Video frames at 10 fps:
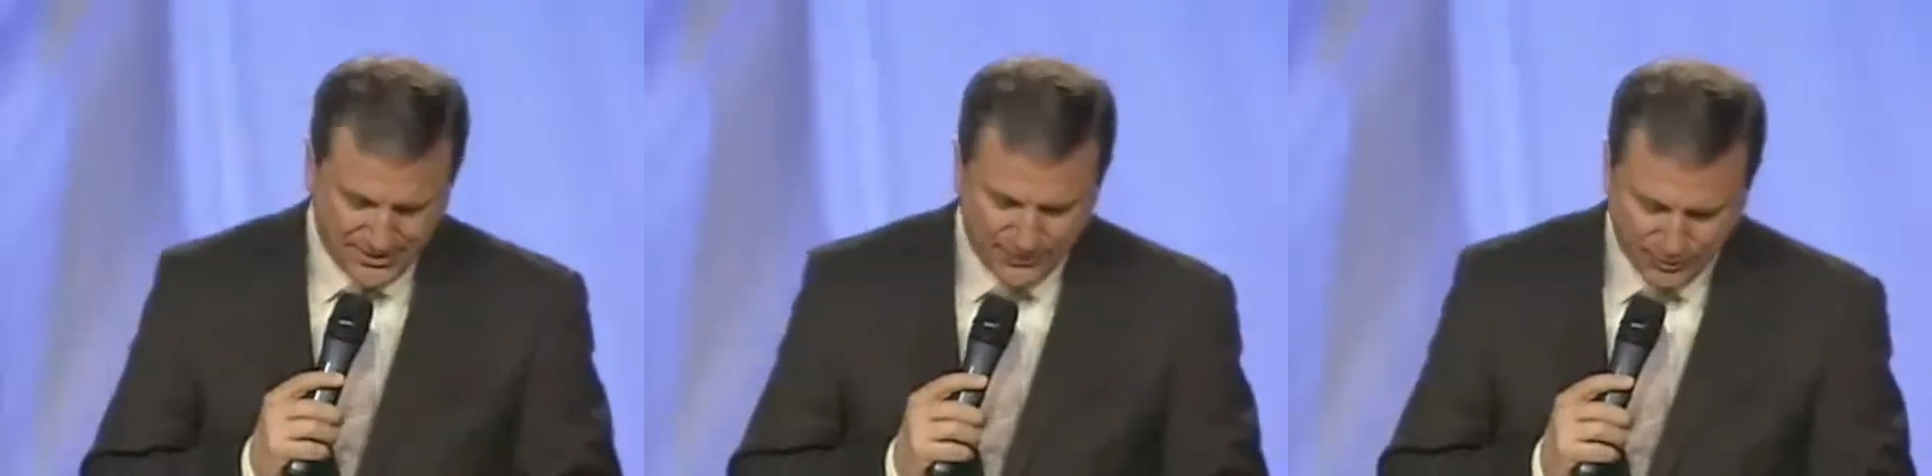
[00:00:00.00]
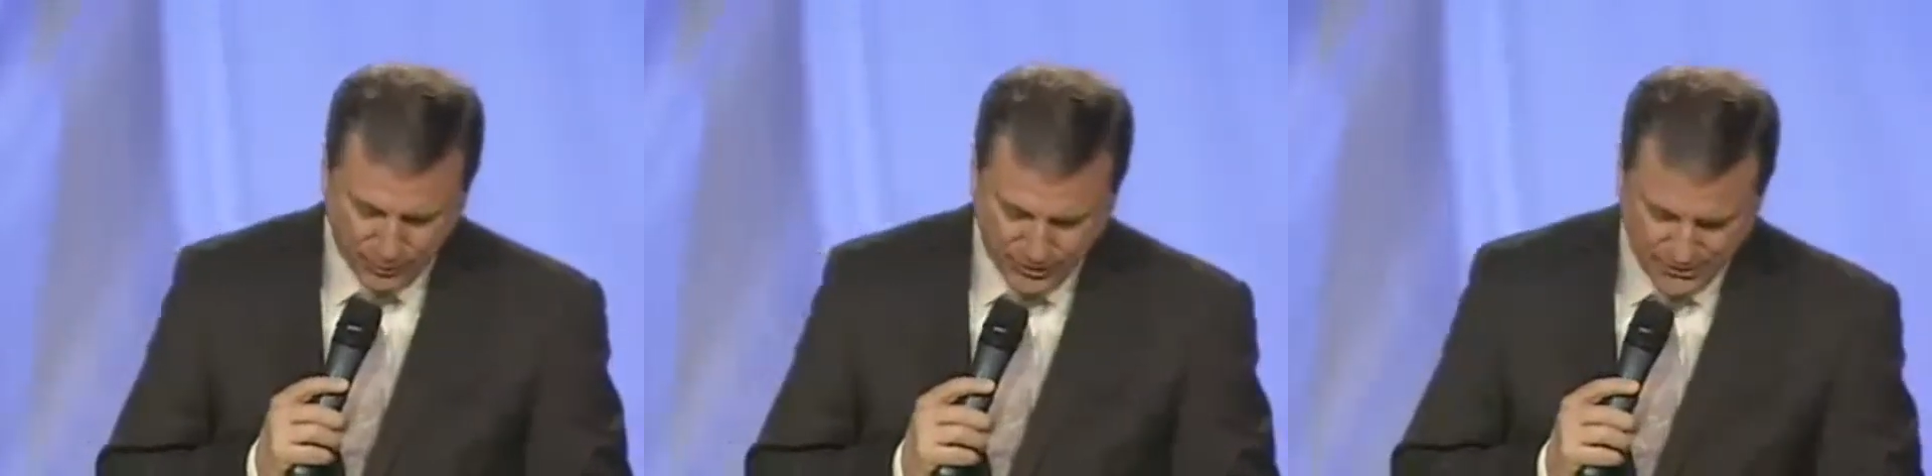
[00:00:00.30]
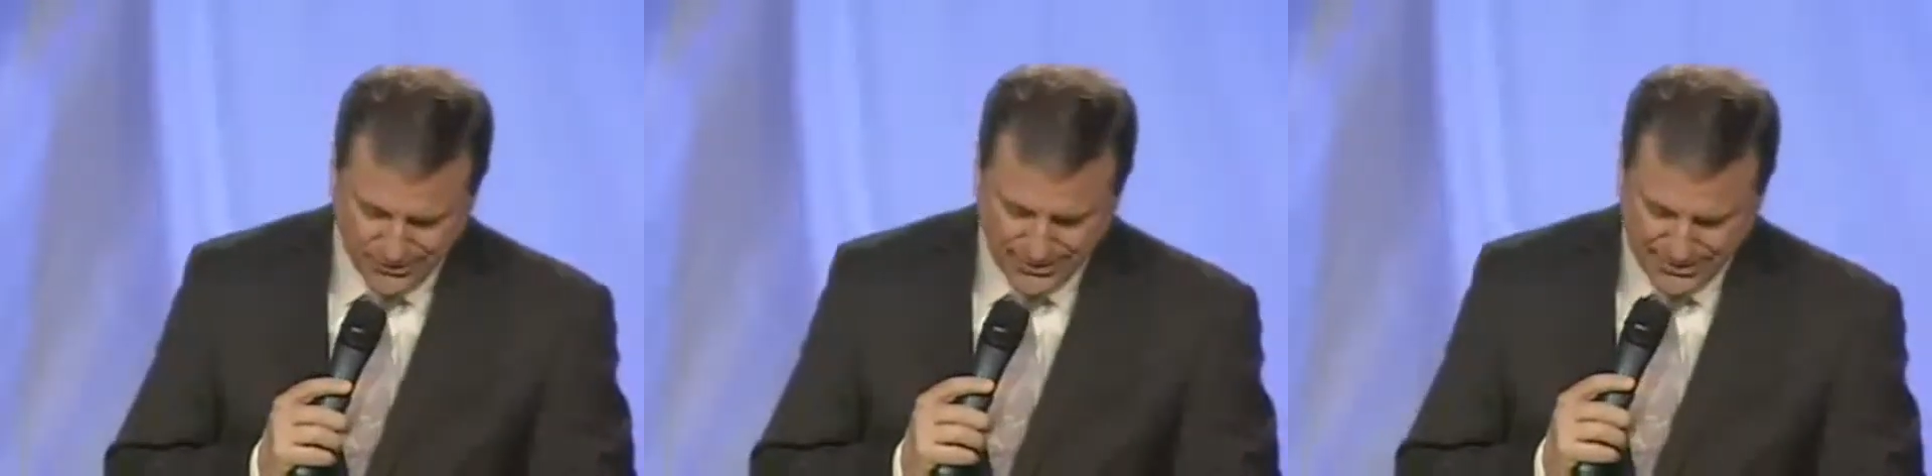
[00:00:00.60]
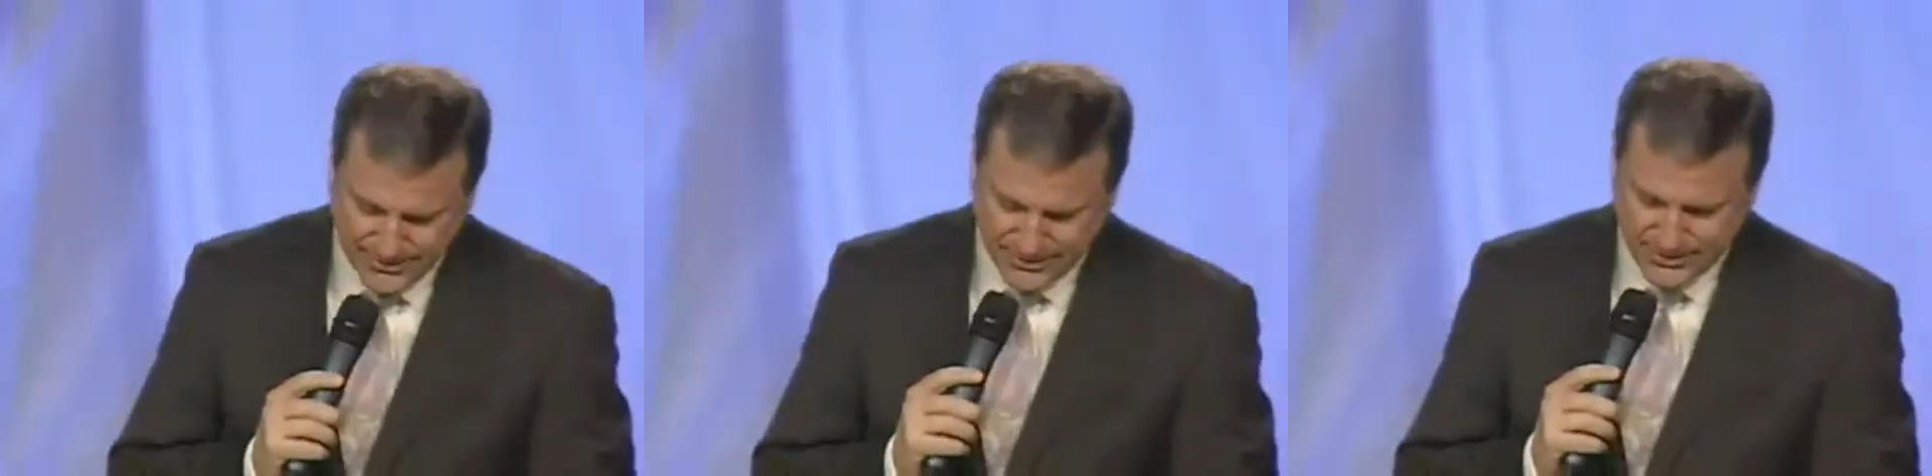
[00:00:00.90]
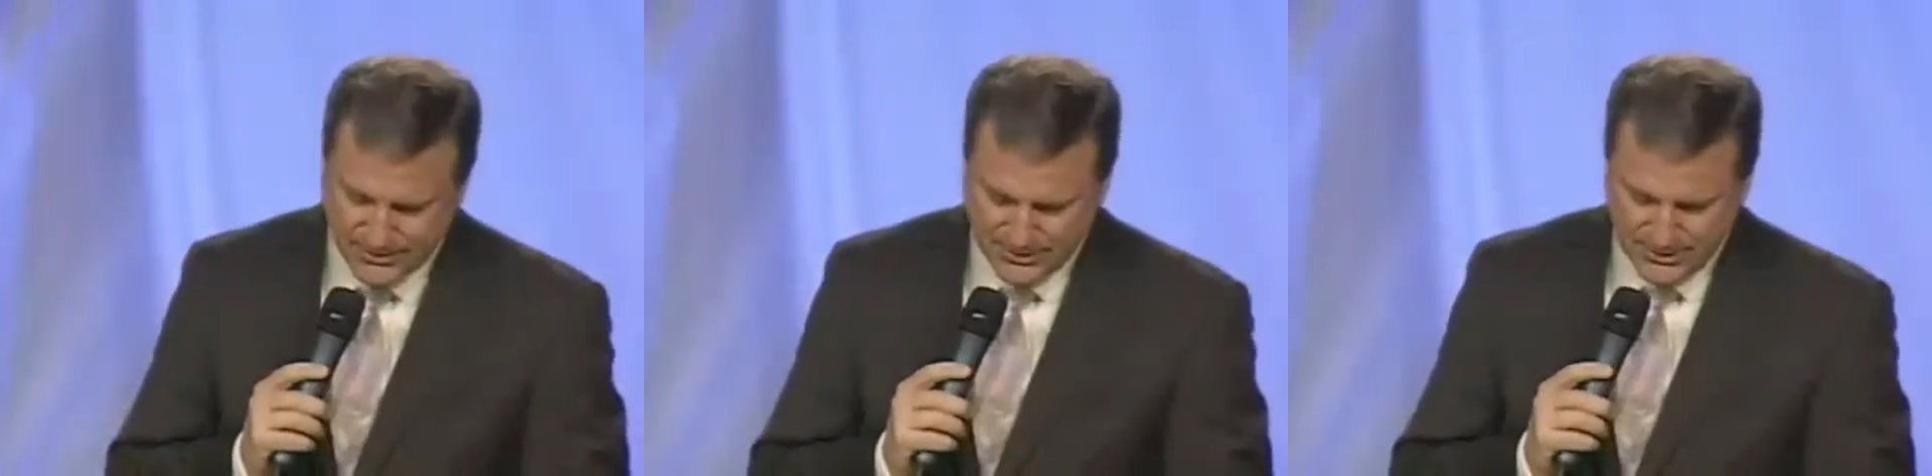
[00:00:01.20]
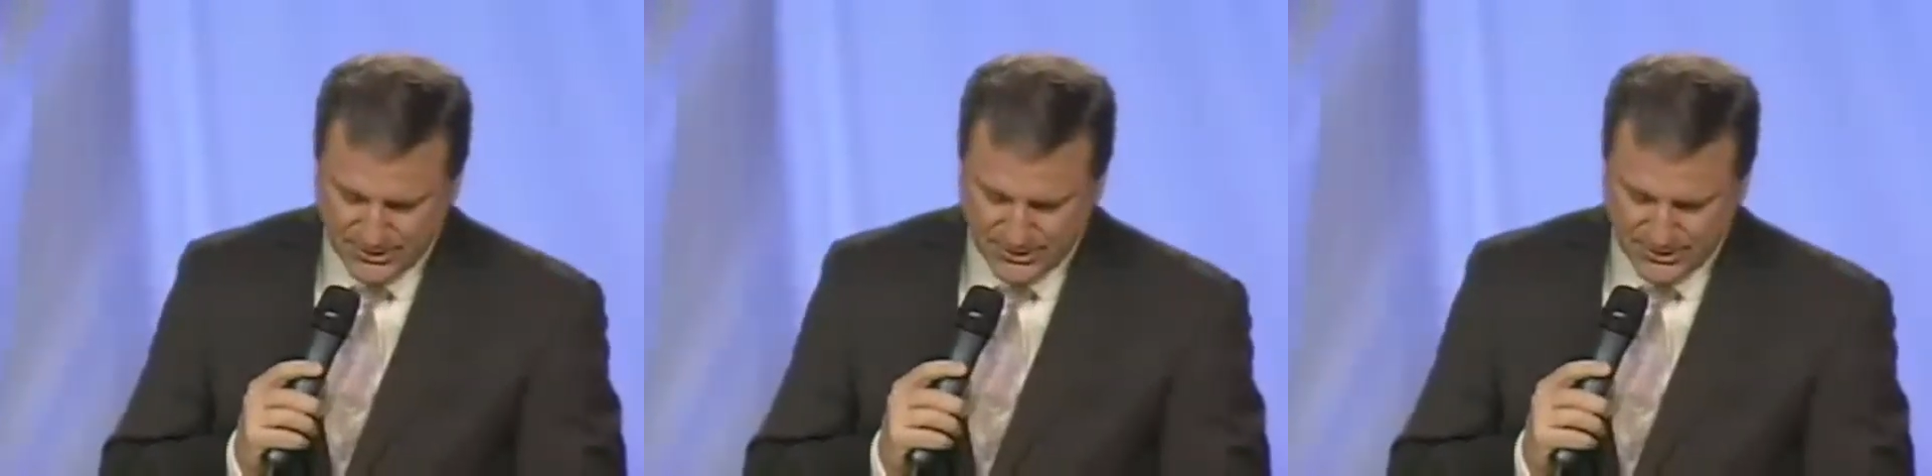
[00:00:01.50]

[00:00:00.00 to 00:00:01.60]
having written or edited